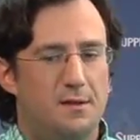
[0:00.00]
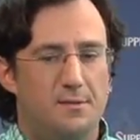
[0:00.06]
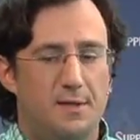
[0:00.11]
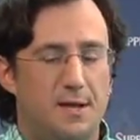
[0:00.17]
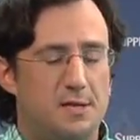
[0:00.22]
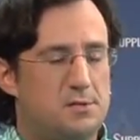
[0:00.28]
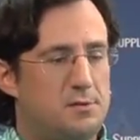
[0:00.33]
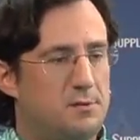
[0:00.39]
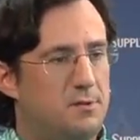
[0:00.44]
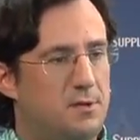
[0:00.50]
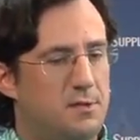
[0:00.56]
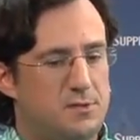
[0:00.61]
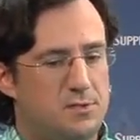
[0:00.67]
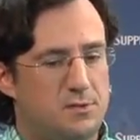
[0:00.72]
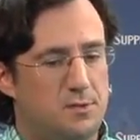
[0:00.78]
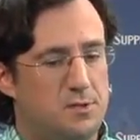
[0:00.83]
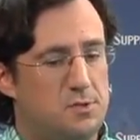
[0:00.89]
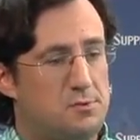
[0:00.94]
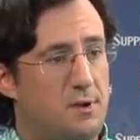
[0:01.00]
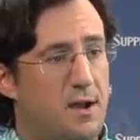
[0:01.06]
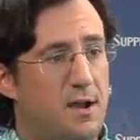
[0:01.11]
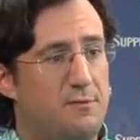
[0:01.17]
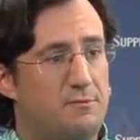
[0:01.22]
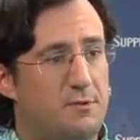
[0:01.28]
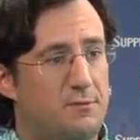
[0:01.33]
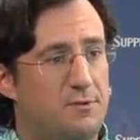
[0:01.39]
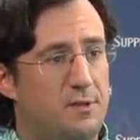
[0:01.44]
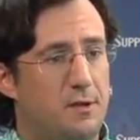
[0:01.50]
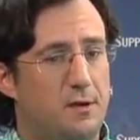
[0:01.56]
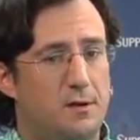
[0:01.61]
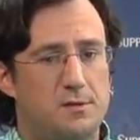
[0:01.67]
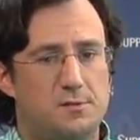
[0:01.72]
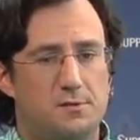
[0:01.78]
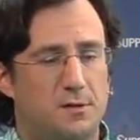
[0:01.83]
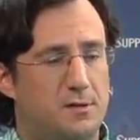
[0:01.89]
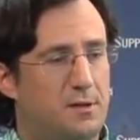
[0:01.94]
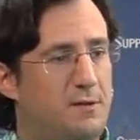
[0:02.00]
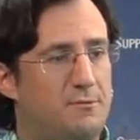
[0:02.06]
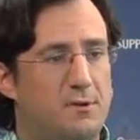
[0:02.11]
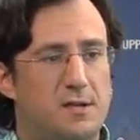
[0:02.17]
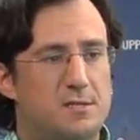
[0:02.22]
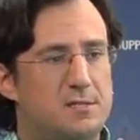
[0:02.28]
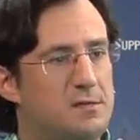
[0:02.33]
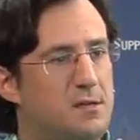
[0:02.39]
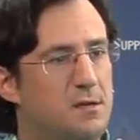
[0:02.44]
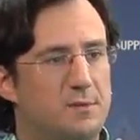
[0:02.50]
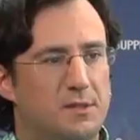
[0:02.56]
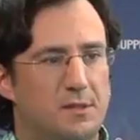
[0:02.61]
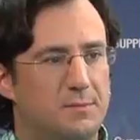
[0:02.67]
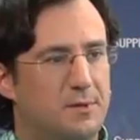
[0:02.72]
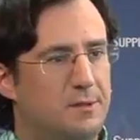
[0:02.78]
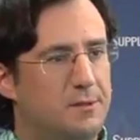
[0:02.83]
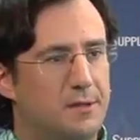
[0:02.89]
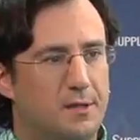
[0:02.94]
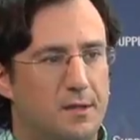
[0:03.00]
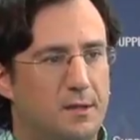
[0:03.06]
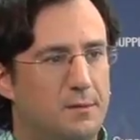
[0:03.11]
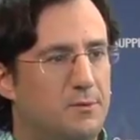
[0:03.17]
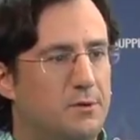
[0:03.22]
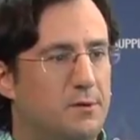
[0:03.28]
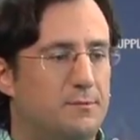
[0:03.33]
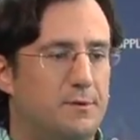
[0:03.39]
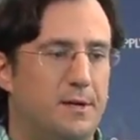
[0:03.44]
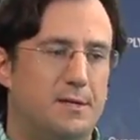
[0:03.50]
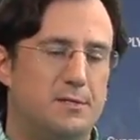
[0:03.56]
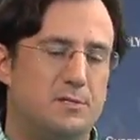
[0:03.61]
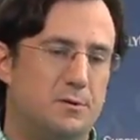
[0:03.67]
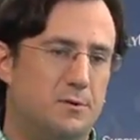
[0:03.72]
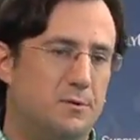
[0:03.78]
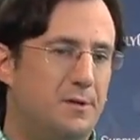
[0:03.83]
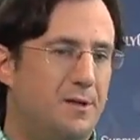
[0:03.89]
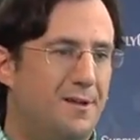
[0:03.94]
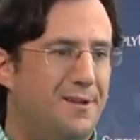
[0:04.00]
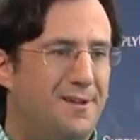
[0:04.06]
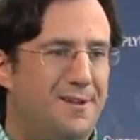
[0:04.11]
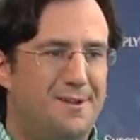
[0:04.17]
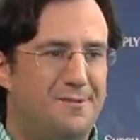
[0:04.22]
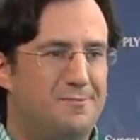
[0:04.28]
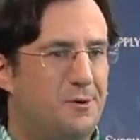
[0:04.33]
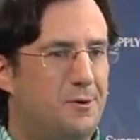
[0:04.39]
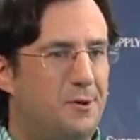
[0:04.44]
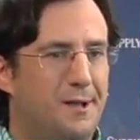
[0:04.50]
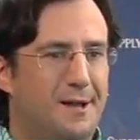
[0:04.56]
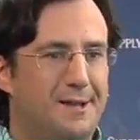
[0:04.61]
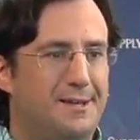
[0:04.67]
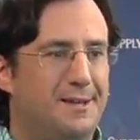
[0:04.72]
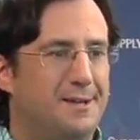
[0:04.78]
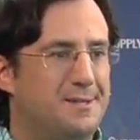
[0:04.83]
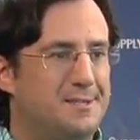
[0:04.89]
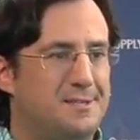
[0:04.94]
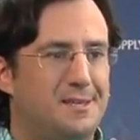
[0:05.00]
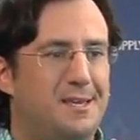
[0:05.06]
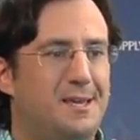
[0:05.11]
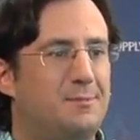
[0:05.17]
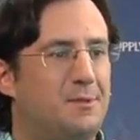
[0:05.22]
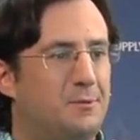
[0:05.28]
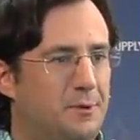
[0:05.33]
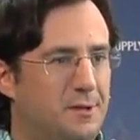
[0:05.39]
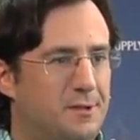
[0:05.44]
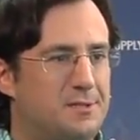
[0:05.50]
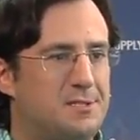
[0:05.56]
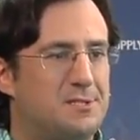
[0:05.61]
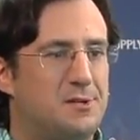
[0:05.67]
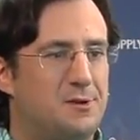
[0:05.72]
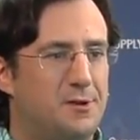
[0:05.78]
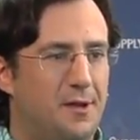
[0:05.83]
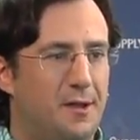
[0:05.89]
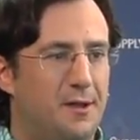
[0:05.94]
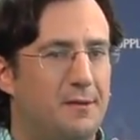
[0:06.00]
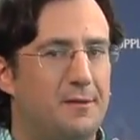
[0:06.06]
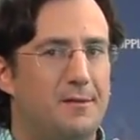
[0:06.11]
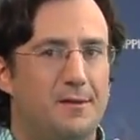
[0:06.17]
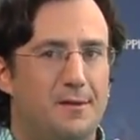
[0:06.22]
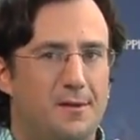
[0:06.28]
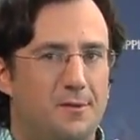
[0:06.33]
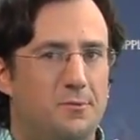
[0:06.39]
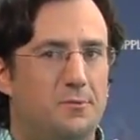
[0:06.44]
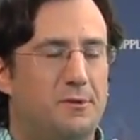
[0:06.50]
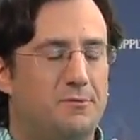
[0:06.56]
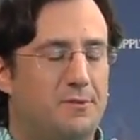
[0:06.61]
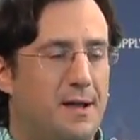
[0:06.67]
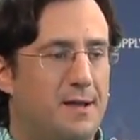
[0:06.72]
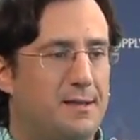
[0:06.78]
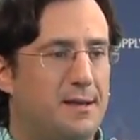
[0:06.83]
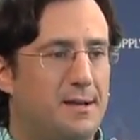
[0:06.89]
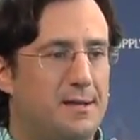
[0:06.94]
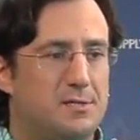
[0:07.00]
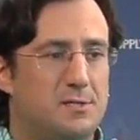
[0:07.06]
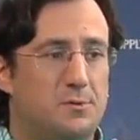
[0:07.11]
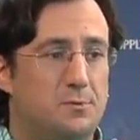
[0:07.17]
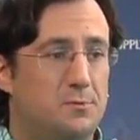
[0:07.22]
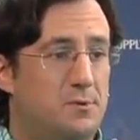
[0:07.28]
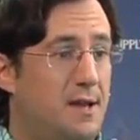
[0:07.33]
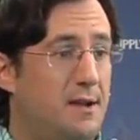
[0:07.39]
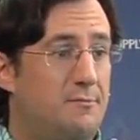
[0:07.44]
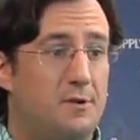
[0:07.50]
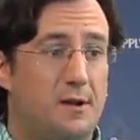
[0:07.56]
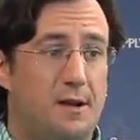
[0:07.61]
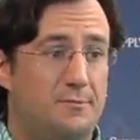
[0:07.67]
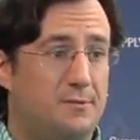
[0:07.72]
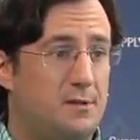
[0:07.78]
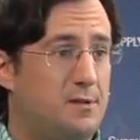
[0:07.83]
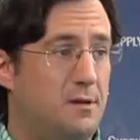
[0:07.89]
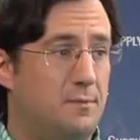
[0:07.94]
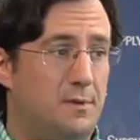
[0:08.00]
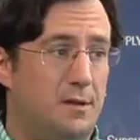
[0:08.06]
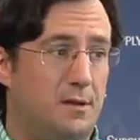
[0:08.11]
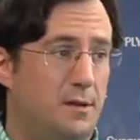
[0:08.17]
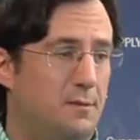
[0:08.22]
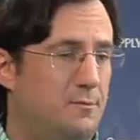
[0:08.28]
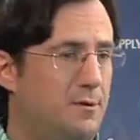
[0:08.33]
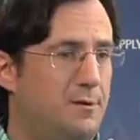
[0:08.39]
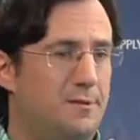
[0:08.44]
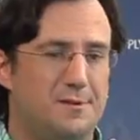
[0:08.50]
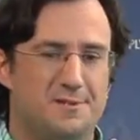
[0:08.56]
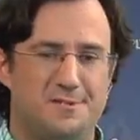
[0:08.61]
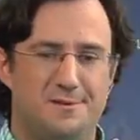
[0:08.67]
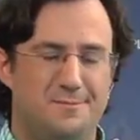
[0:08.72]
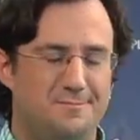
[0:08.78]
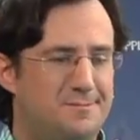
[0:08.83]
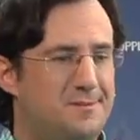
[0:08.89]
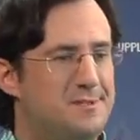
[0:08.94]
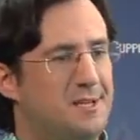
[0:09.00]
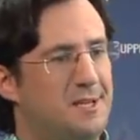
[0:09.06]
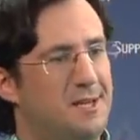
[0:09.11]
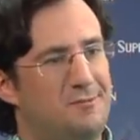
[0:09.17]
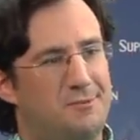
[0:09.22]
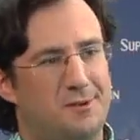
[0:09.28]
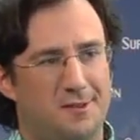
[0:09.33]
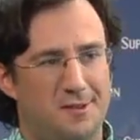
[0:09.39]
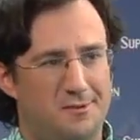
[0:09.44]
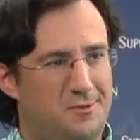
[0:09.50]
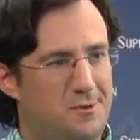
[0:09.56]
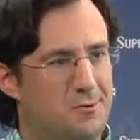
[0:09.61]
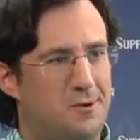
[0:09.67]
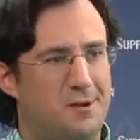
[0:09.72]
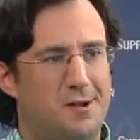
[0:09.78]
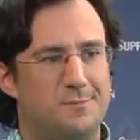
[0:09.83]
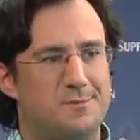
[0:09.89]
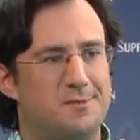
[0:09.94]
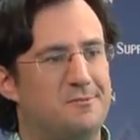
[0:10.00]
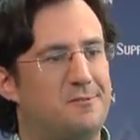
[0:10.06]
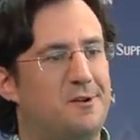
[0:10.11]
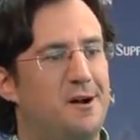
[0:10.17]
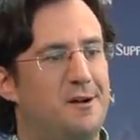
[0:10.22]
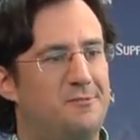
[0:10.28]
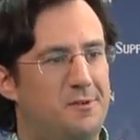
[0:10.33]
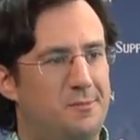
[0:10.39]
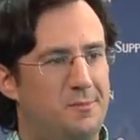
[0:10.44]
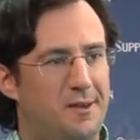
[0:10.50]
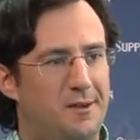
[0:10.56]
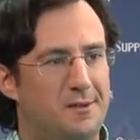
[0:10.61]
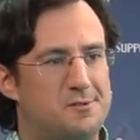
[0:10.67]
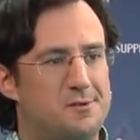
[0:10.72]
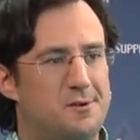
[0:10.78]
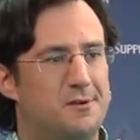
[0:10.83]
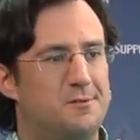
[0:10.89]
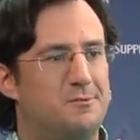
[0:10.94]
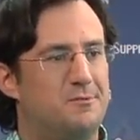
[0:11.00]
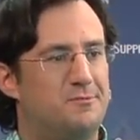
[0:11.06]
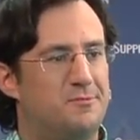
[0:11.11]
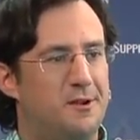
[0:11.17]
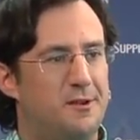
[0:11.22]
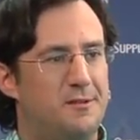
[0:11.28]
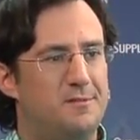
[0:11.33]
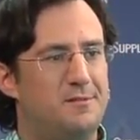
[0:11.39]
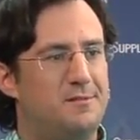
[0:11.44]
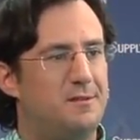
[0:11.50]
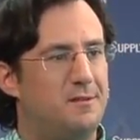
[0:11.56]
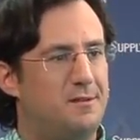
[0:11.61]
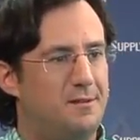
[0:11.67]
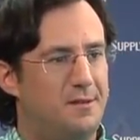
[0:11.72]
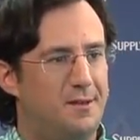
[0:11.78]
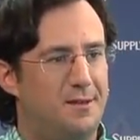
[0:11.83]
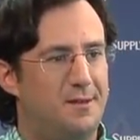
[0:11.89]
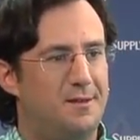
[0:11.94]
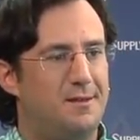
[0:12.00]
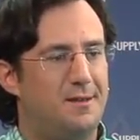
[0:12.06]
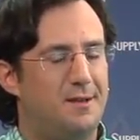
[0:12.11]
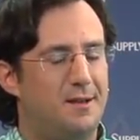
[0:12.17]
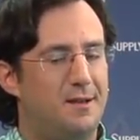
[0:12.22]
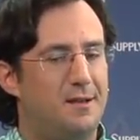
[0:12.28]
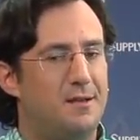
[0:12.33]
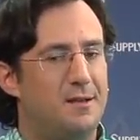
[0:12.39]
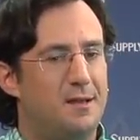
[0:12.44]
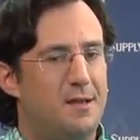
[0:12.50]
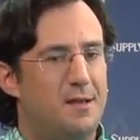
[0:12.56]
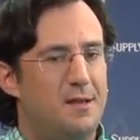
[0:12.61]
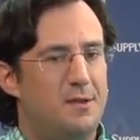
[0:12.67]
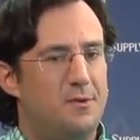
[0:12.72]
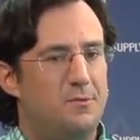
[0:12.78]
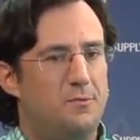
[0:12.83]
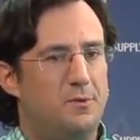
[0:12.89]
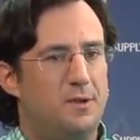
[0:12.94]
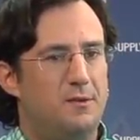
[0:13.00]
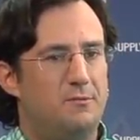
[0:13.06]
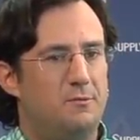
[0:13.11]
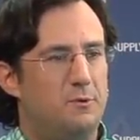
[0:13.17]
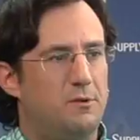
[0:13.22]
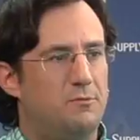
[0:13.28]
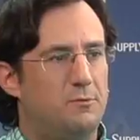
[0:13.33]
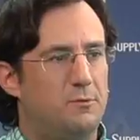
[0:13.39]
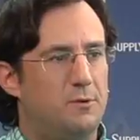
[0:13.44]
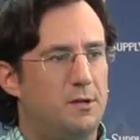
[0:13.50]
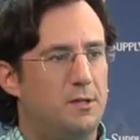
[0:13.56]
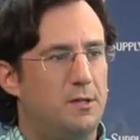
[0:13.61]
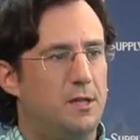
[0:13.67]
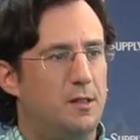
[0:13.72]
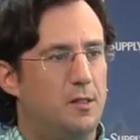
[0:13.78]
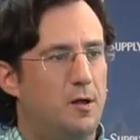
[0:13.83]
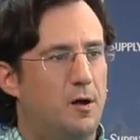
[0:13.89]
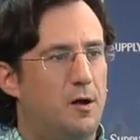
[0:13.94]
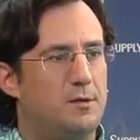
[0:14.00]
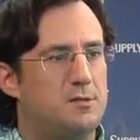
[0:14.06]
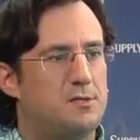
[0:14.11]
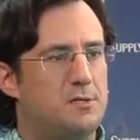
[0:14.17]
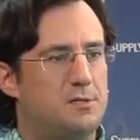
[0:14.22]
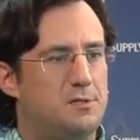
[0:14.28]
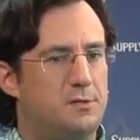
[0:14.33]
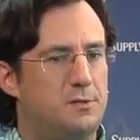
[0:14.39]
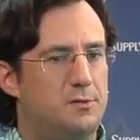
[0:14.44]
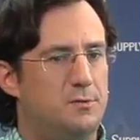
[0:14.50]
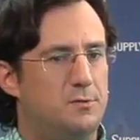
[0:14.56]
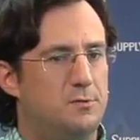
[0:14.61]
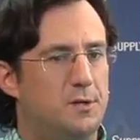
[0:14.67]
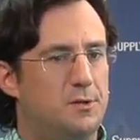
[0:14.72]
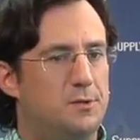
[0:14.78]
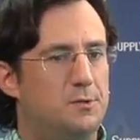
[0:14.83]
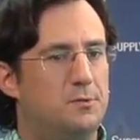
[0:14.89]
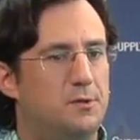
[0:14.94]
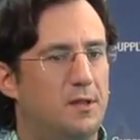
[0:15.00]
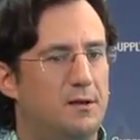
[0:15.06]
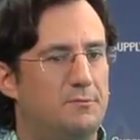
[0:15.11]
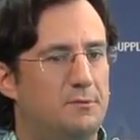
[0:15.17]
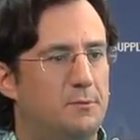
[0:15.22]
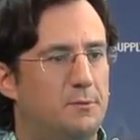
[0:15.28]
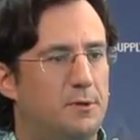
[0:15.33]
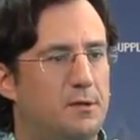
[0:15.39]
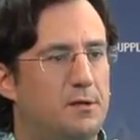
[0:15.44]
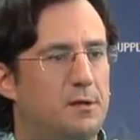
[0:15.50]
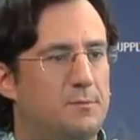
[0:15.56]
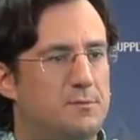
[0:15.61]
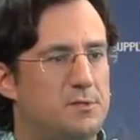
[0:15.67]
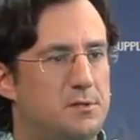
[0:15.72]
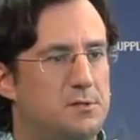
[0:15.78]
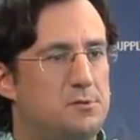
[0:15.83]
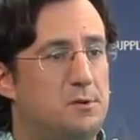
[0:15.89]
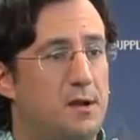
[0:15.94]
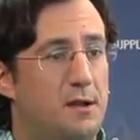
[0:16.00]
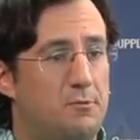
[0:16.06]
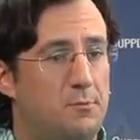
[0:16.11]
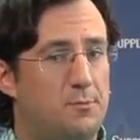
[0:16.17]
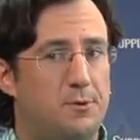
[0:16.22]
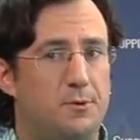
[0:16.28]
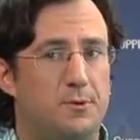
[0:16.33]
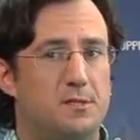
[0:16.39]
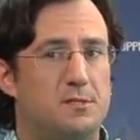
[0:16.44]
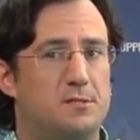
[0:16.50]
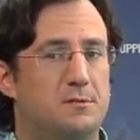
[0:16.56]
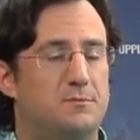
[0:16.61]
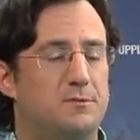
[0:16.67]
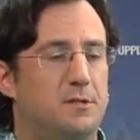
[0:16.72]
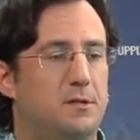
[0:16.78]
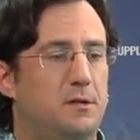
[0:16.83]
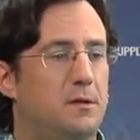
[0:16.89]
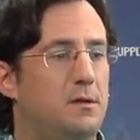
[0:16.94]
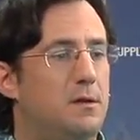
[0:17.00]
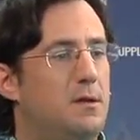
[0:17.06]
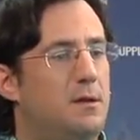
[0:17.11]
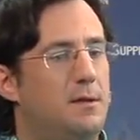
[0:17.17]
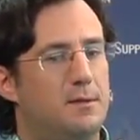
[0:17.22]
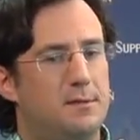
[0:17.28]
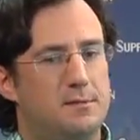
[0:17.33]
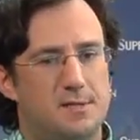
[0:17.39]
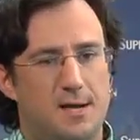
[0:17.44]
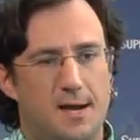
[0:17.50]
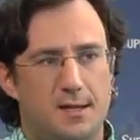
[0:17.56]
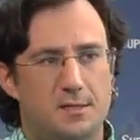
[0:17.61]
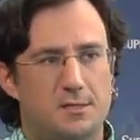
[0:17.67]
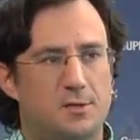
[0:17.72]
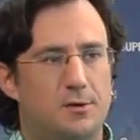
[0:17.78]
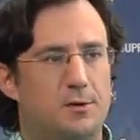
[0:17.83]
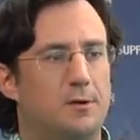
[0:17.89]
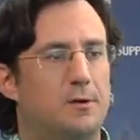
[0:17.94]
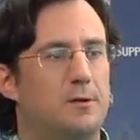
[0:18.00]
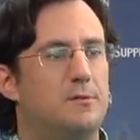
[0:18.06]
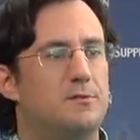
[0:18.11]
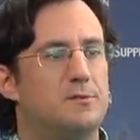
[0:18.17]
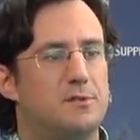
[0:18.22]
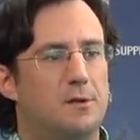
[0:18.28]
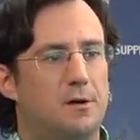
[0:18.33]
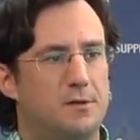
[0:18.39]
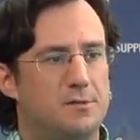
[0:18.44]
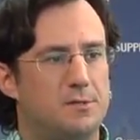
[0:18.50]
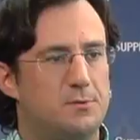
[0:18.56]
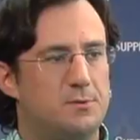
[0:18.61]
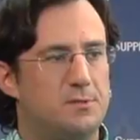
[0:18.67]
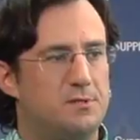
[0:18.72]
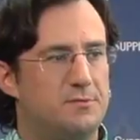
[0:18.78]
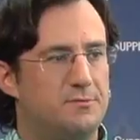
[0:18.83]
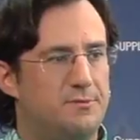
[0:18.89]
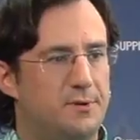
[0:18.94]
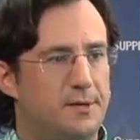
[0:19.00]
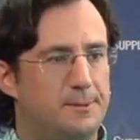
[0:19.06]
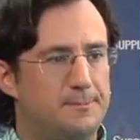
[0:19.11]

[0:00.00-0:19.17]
And that so the driver of the yard truck never has to come in the building anymore, right? So if the whole idea is to keep the wheels turning, we've got guys who never have to come in anymore. There's significantly fewer cups of coffee being drunk with friends, and we've really launched to a new level when it comes to driver productivity, dock turns, all sorts of